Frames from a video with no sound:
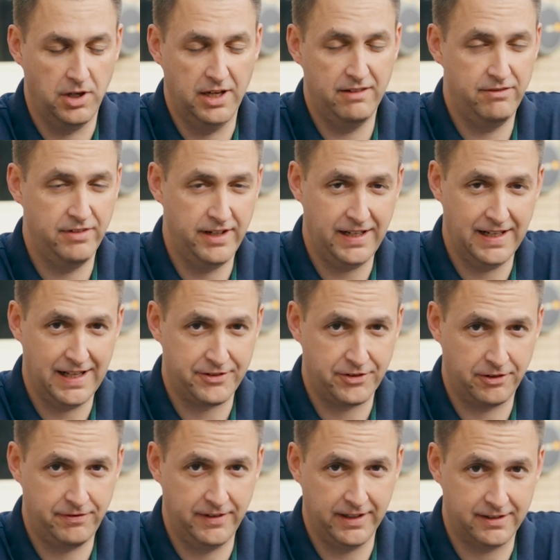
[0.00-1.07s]
Every
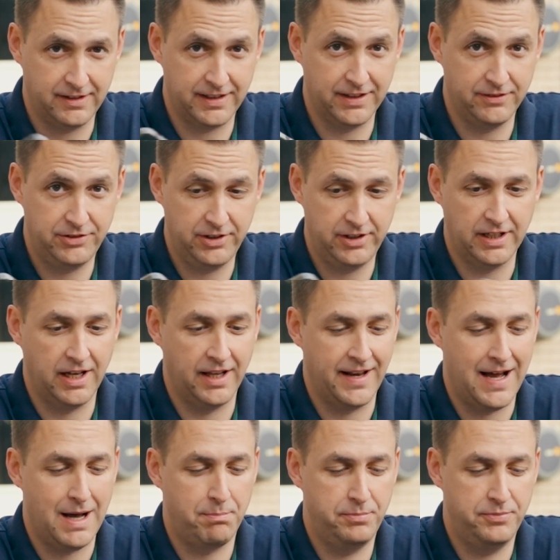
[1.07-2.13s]
electric vehicle gives you an
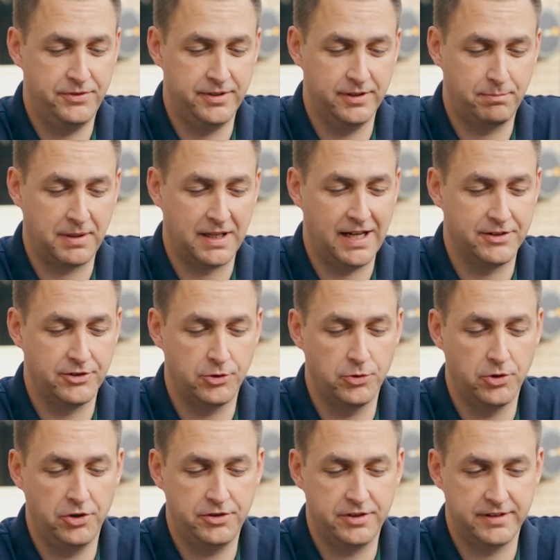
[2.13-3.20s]
app to plan your
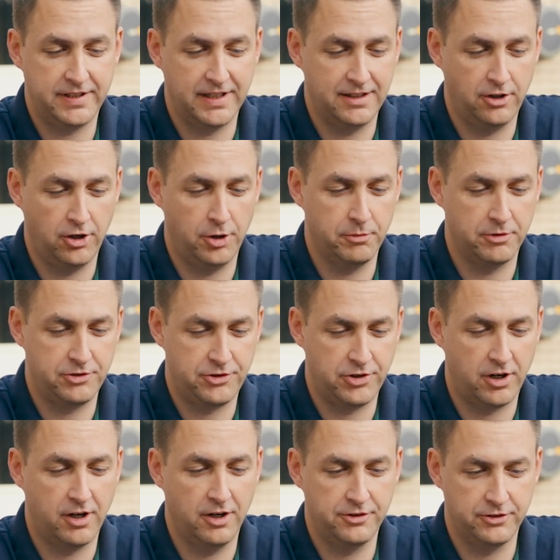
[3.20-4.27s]
route and tell you how much
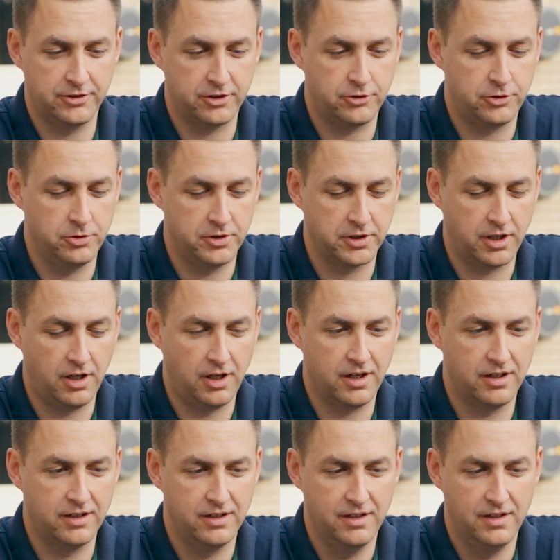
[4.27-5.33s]
charge and to control the
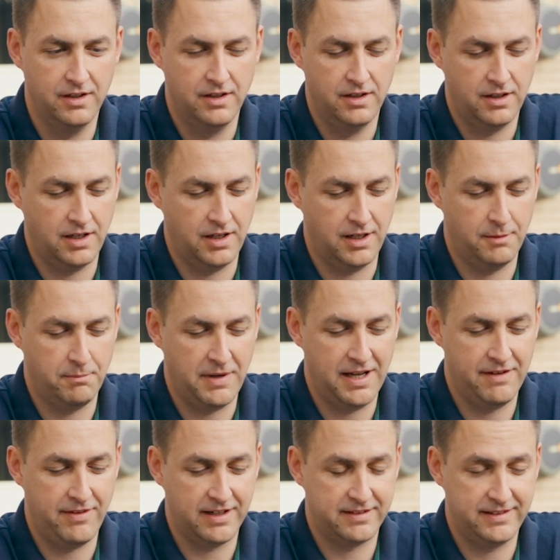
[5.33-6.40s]
car. I
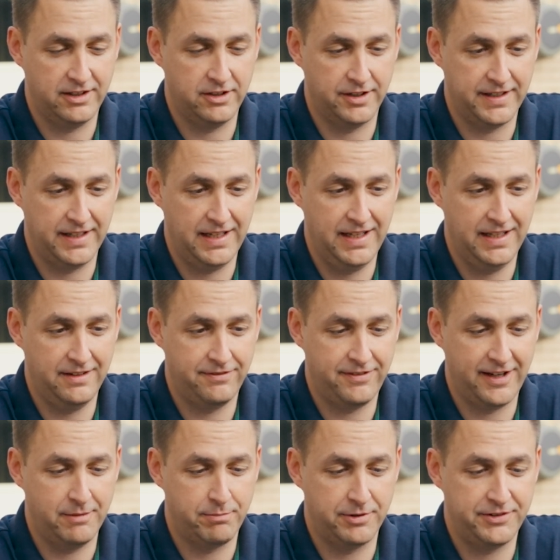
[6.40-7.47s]
have actually got
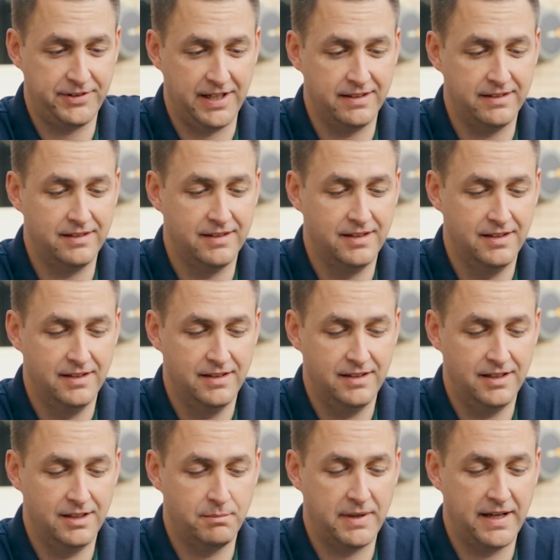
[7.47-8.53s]
85%
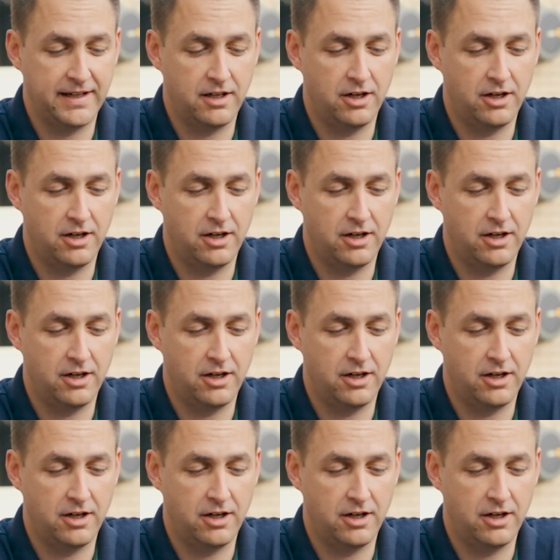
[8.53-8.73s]
in my